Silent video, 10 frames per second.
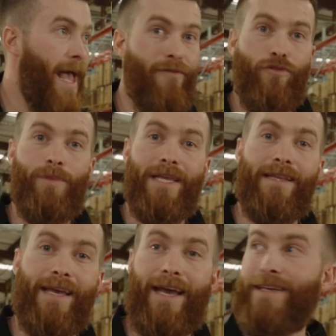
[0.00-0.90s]
ever be in
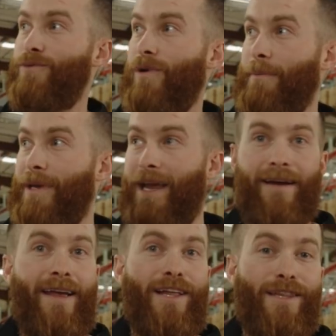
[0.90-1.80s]
the case where I'm
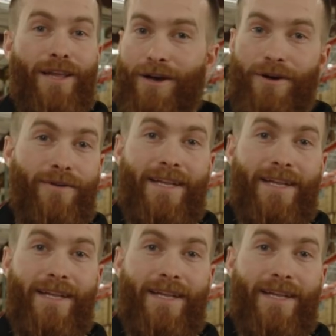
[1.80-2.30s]
carrying a load,